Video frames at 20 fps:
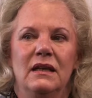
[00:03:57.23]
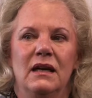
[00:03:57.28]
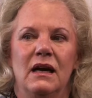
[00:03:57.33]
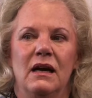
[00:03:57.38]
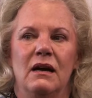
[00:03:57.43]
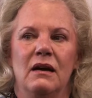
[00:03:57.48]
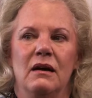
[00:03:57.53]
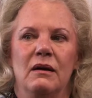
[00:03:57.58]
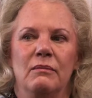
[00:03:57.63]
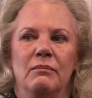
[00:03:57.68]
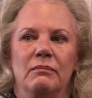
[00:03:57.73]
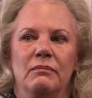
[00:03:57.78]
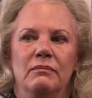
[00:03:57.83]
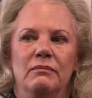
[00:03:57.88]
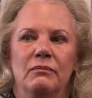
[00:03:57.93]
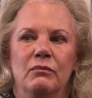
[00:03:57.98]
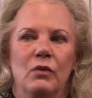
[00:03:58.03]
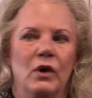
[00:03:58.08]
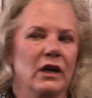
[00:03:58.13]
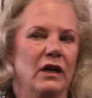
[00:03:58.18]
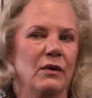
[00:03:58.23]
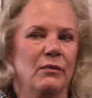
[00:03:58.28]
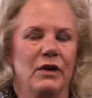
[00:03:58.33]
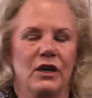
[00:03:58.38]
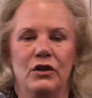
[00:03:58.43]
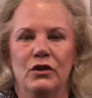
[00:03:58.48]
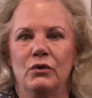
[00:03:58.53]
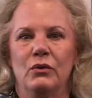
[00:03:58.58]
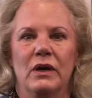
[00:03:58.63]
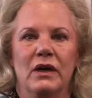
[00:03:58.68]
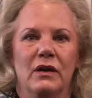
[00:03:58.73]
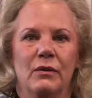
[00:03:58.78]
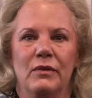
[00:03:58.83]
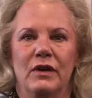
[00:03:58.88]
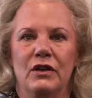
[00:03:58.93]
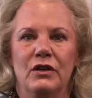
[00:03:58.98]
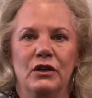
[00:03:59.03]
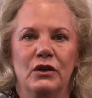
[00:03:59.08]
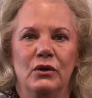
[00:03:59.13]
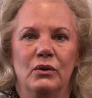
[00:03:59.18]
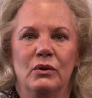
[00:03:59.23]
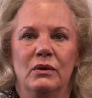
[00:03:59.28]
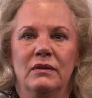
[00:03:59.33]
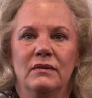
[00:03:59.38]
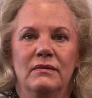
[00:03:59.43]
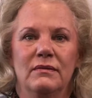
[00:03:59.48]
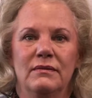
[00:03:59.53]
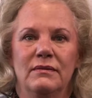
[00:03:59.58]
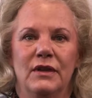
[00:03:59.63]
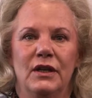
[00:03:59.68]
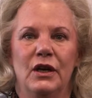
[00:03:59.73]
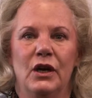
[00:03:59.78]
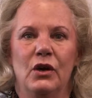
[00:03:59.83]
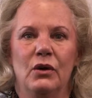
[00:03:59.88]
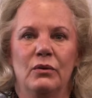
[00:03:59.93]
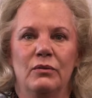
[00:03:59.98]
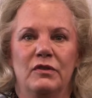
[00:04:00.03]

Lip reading: what can we do, what can we do, you know,